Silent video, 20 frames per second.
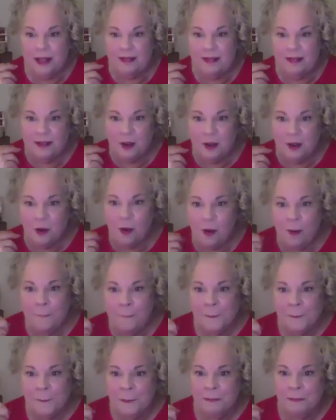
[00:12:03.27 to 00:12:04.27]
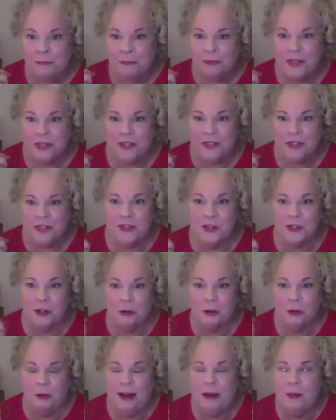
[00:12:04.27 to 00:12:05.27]
So this is a
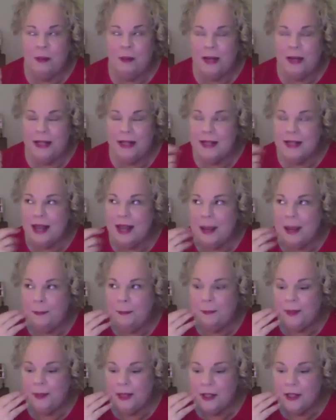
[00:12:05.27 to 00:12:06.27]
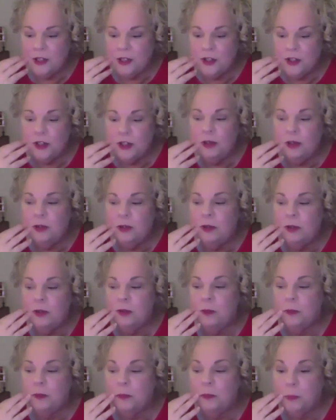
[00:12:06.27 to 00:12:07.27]
great way to tap into
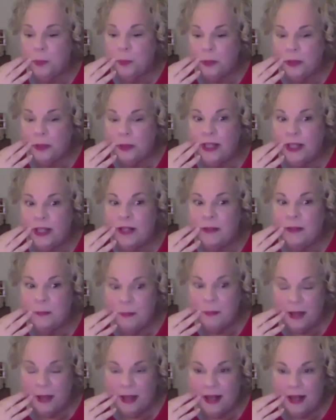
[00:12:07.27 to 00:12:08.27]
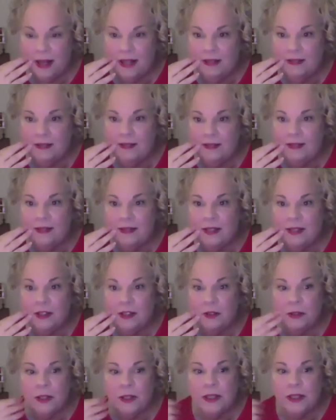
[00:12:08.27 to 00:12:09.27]
brilliant minds in a
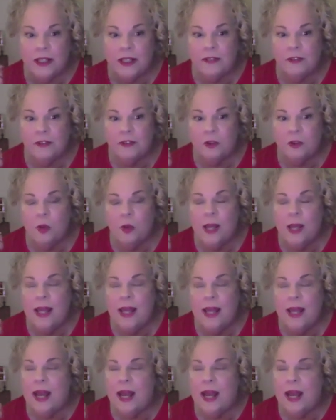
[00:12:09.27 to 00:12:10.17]
really different way.